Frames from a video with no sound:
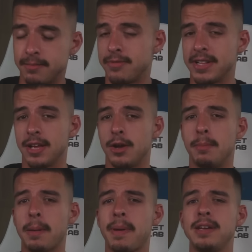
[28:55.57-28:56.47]
you can find that
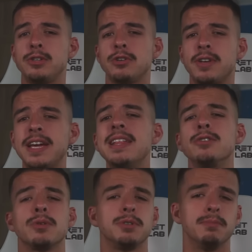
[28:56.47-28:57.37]
on my Patreon in the
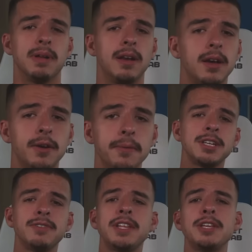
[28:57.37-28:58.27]
description below.
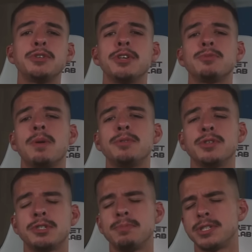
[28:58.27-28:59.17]
So if you did enjoy this one, I'm
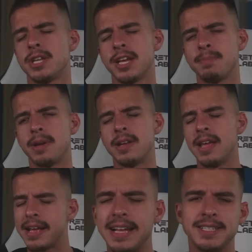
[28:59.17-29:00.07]
sure smash the like
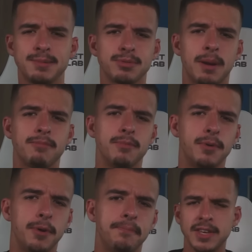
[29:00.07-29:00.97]
button and subscribe for
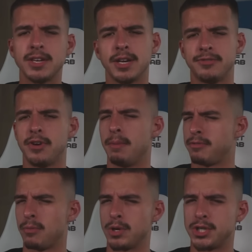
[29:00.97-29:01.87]
more. Thank you guys very
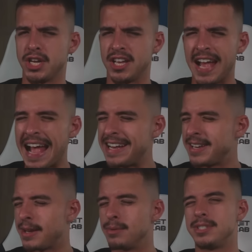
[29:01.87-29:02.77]
much for watching. And
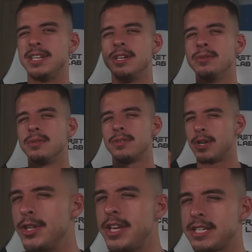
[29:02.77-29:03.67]
I will see you
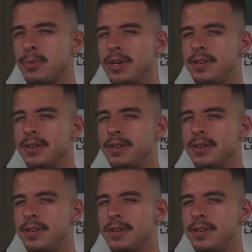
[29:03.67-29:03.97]
on the next